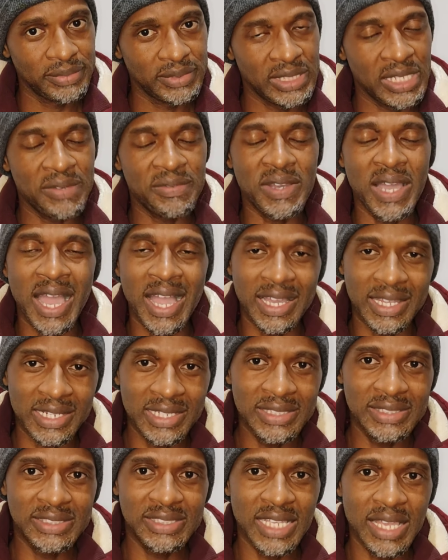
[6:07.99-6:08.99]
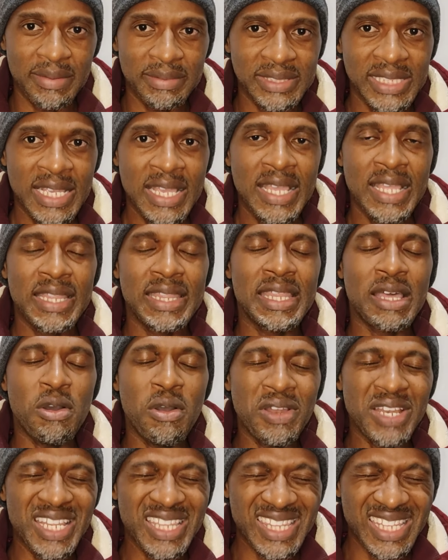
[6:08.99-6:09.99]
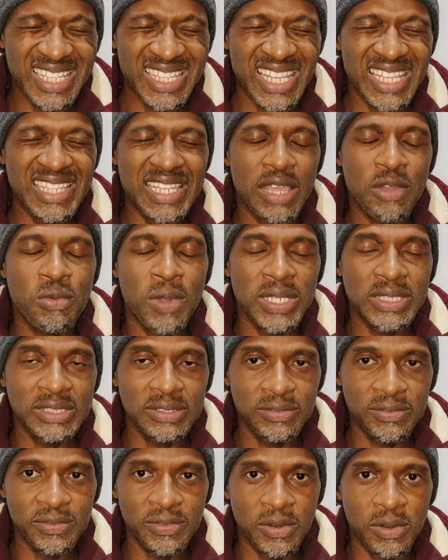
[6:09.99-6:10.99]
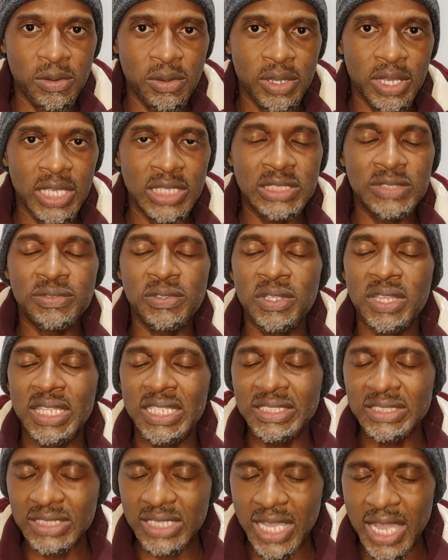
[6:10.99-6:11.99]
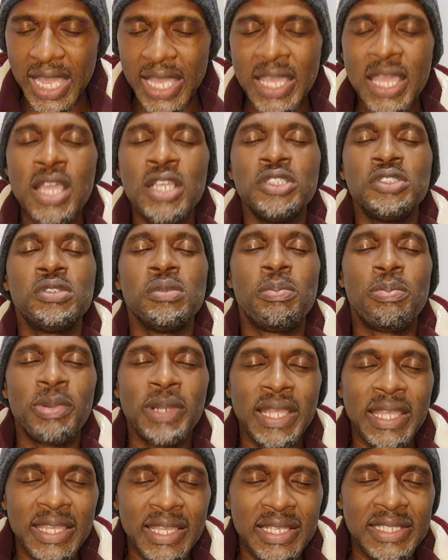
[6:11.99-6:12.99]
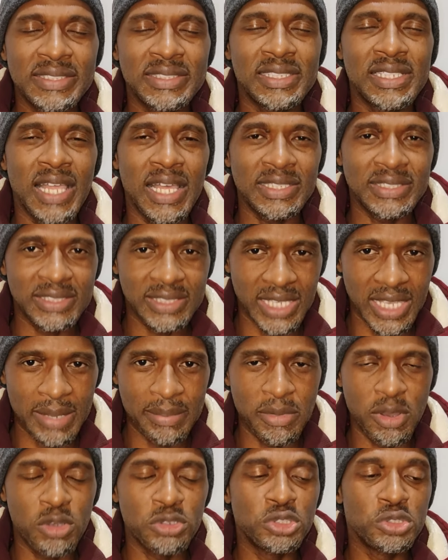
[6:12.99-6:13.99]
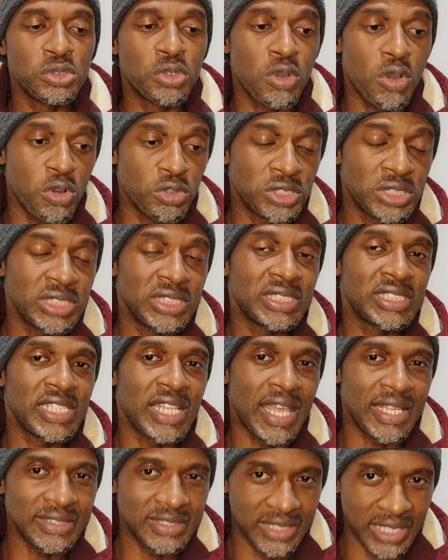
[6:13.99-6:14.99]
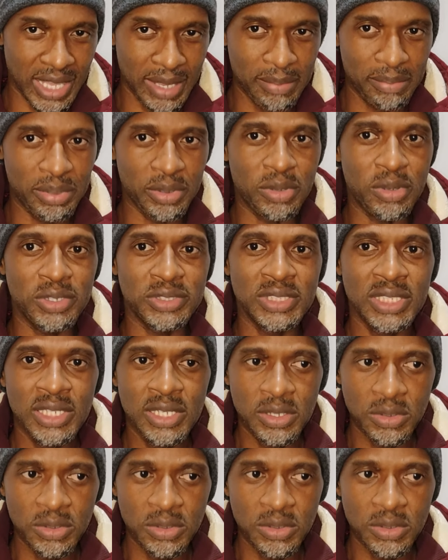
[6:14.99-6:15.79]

They've agreed terms. The only thing that they're waiting for is for this guy to play his last game or to coach his last game because